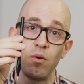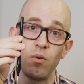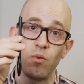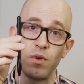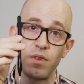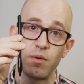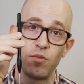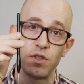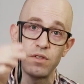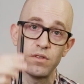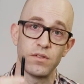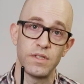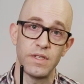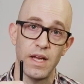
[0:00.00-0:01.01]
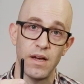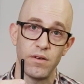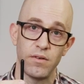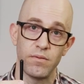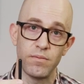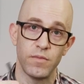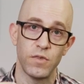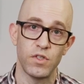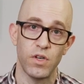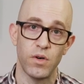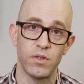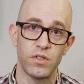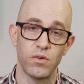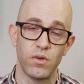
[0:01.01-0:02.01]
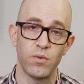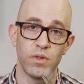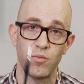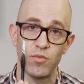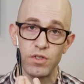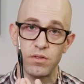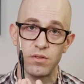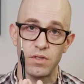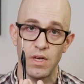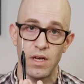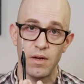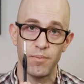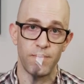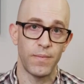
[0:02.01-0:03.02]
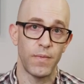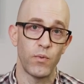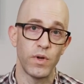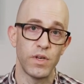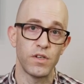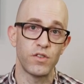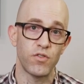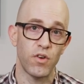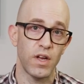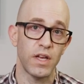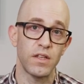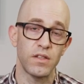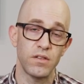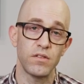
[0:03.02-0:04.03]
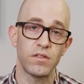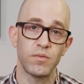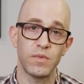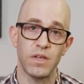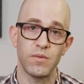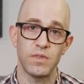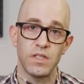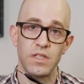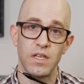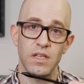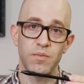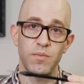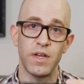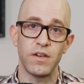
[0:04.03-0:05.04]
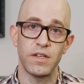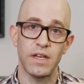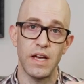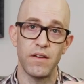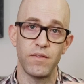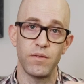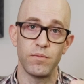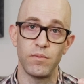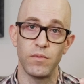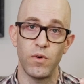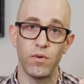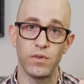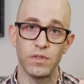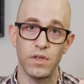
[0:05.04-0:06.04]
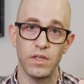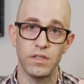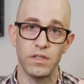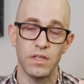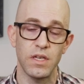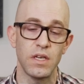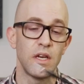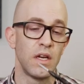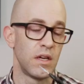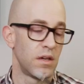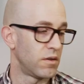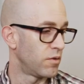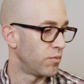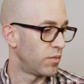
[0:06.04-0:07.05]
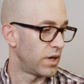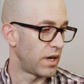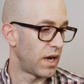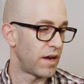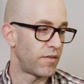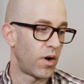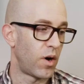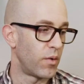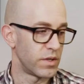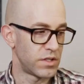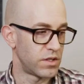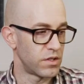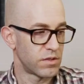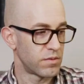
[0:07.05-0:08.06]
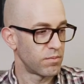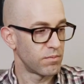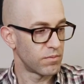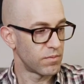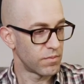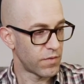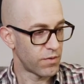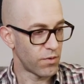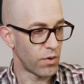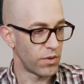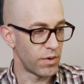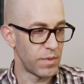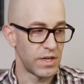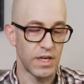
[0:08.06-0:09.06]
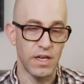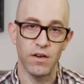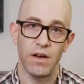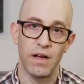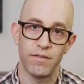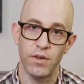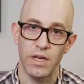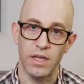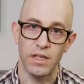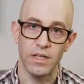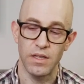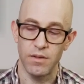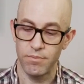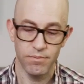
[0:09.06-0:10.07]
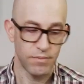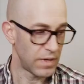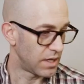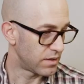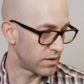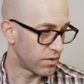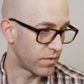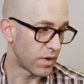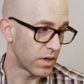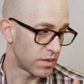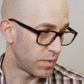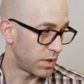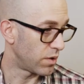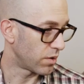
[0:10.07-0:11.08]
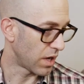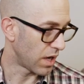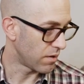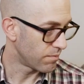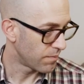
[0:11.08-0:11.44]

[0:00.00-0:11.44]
with the bristles down. You should always store it with the bristles up. When you're drying it too, sometimes they say it's better to have them horizontally, but I've always just thrown them in here after I clean them. And so far it's been okay.